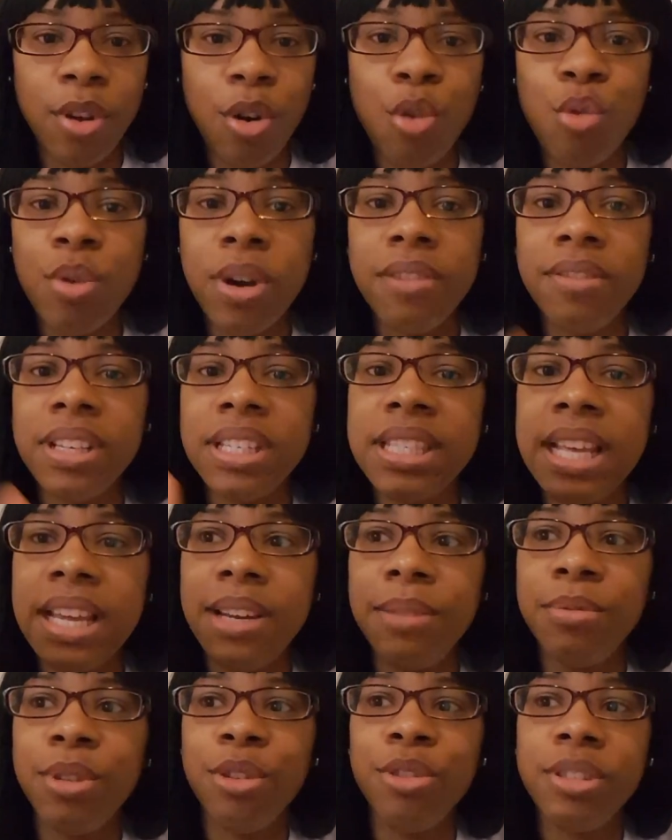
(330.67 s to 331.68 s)
Whoever set
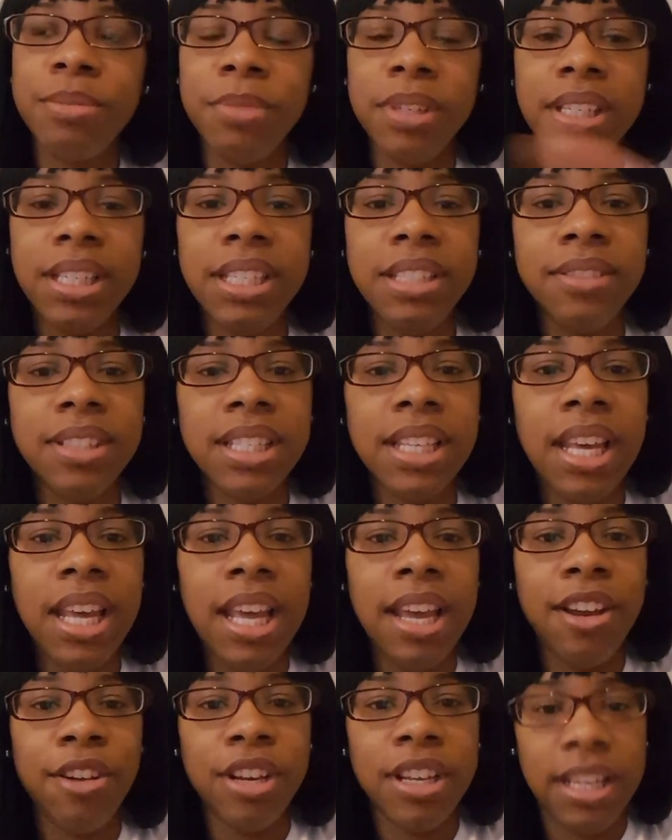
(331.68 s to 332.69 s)
up those beliefs
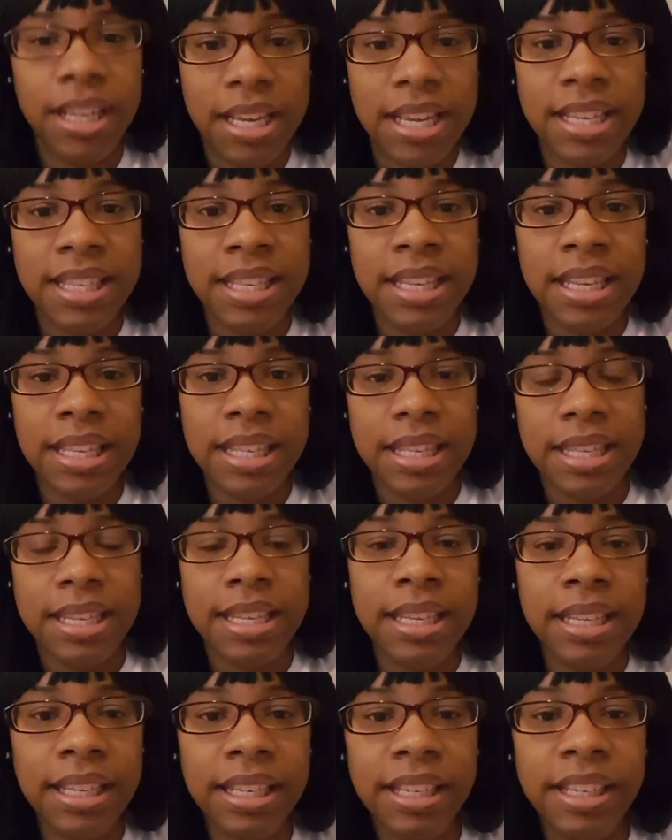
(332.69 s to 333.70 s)
exists.
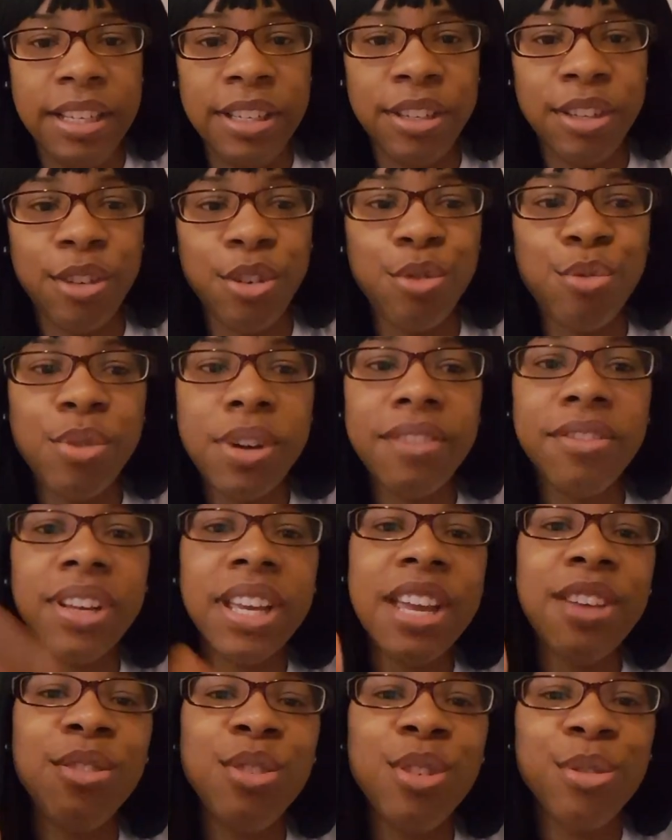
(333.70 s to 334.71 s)
Whoever
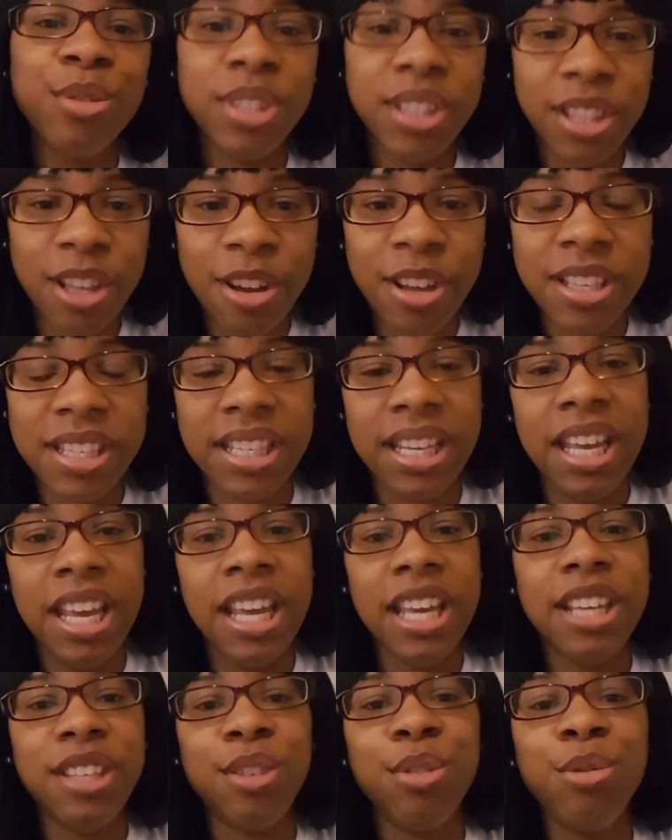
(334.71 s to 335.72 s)
gave you those thoughts
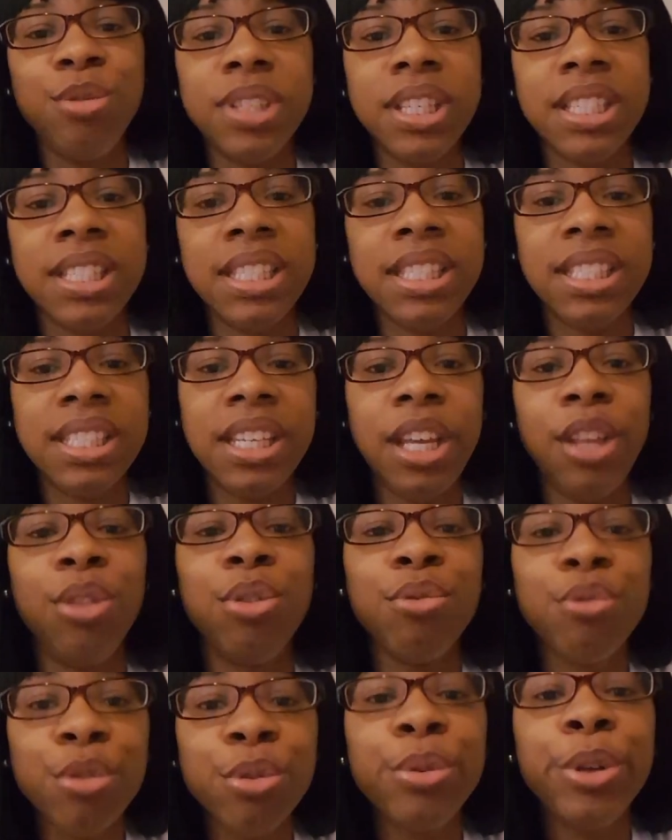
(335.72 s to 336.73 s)
is who's existing
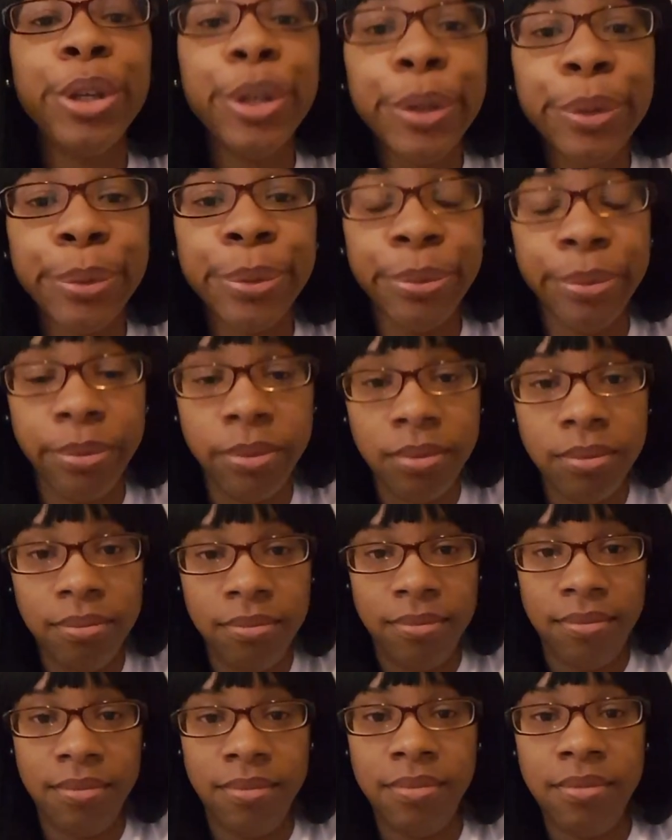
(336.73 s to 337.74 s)
through you.
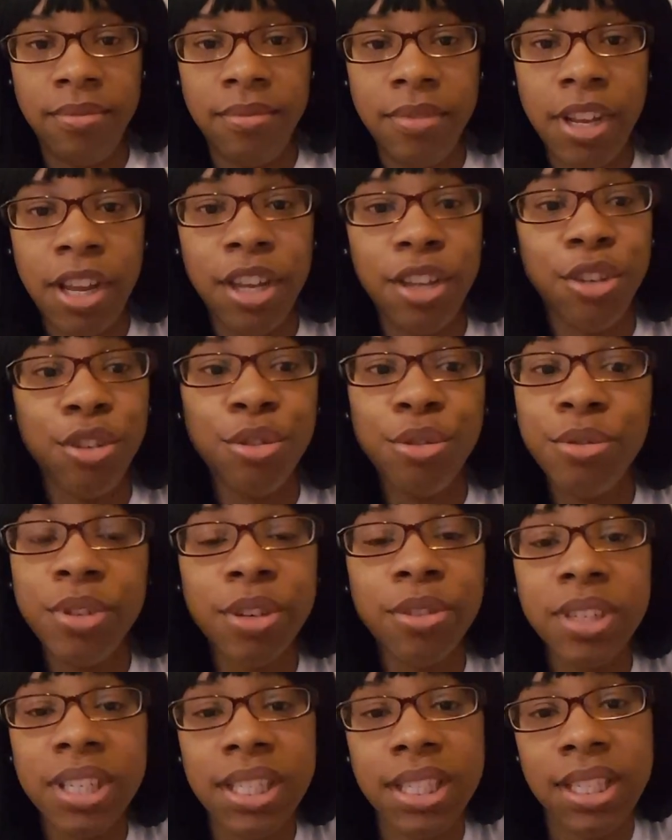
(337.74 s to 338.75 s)
You
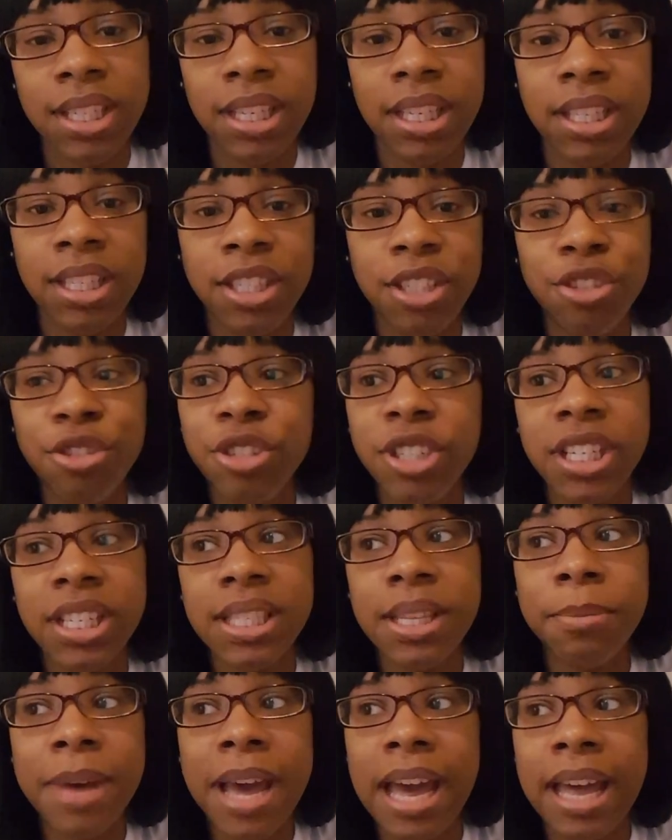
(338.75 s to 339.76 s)
don't exist. You're
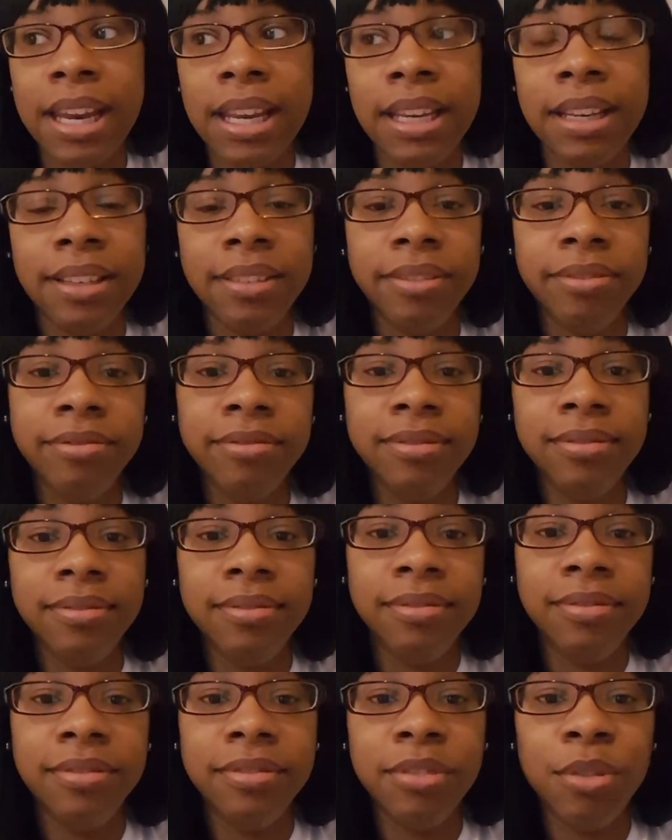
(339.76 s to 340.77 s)
just a body
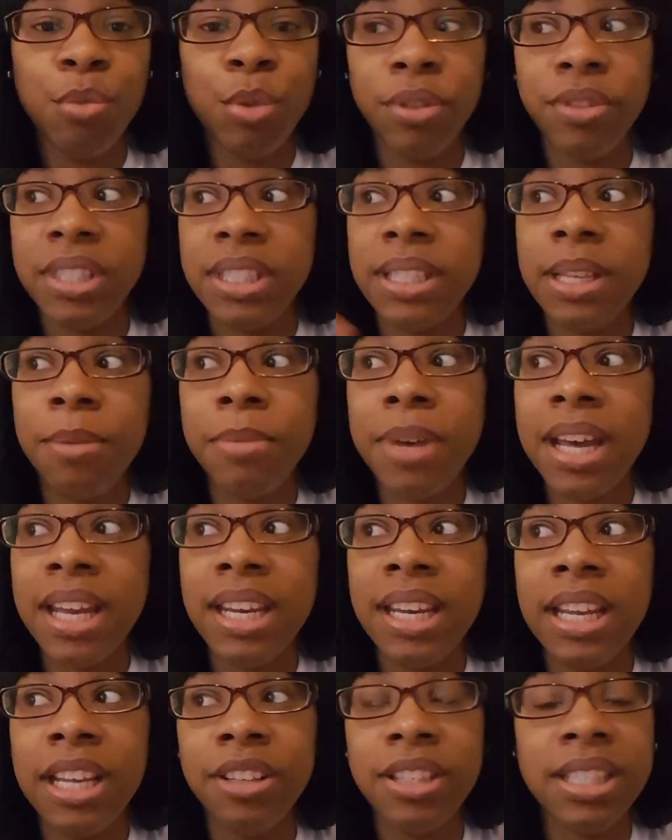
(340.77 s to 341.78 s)
with
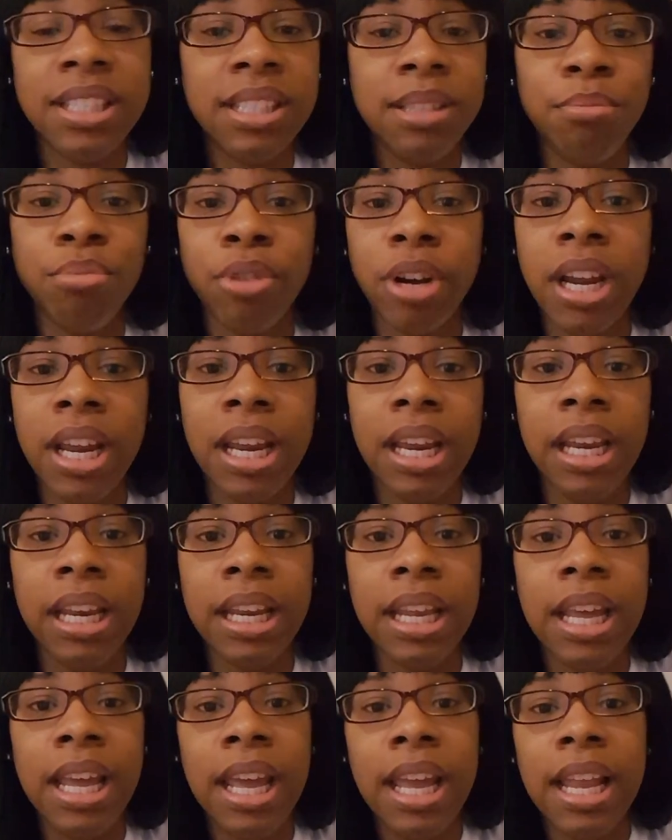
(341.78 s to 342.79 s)
somebody else's
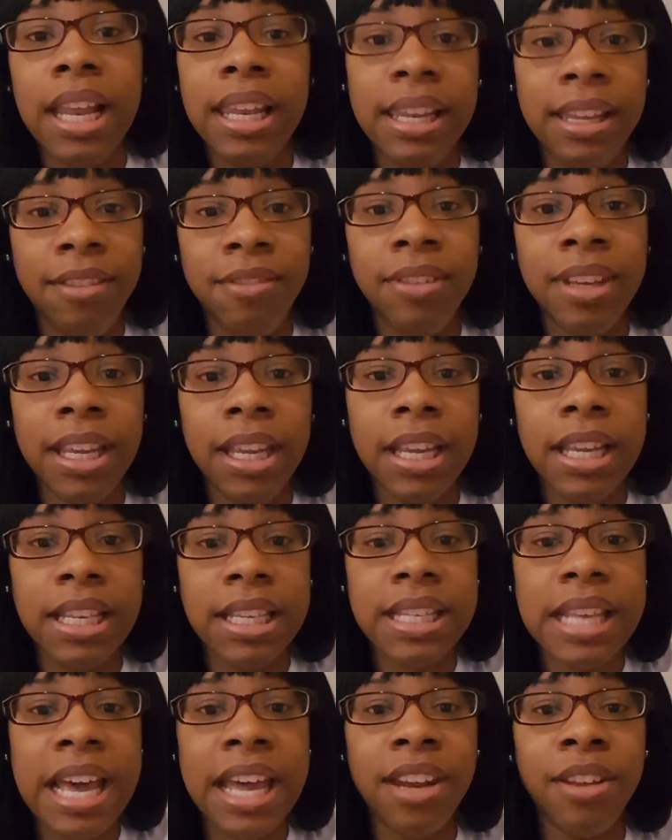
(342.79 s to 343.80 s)
brain living
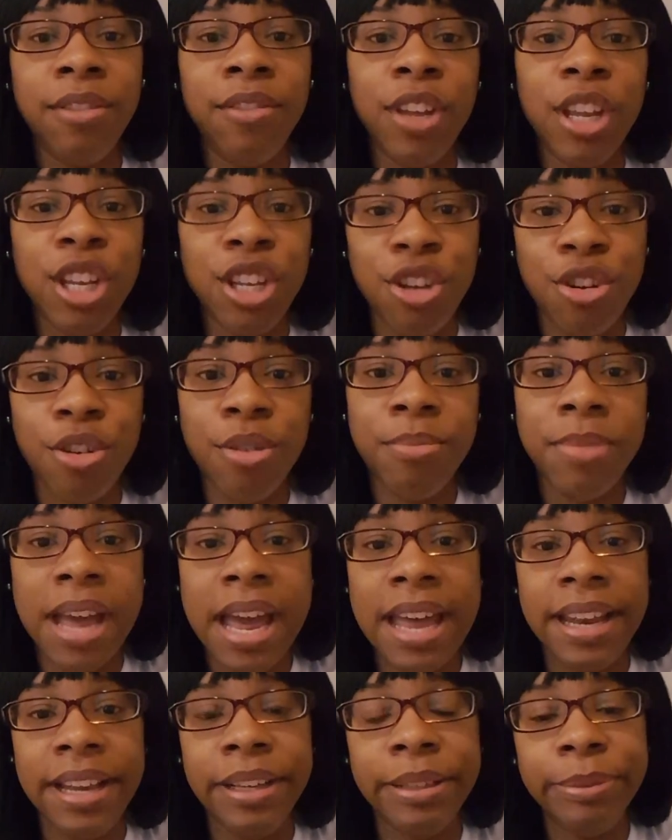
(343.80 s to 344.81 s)
inside of your
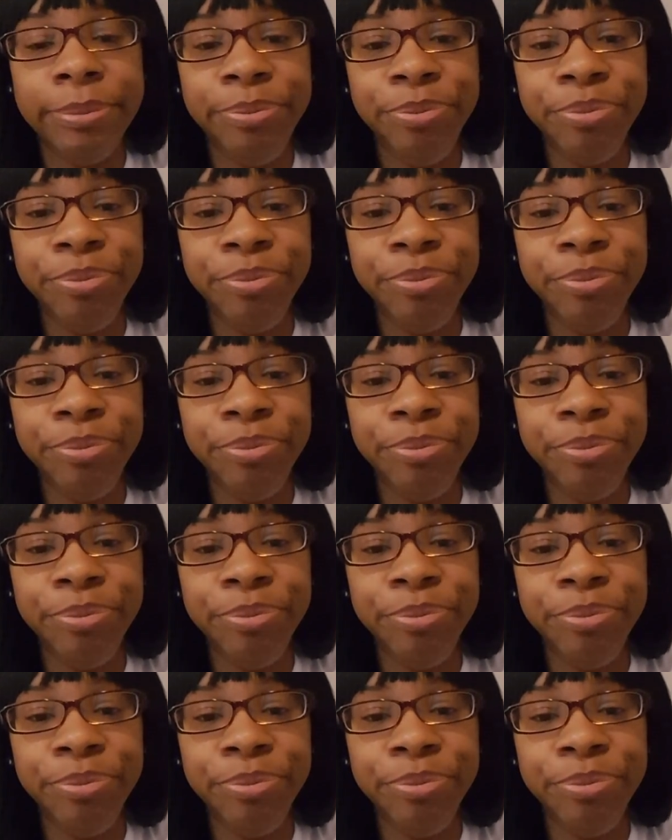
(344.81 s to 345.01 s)
body.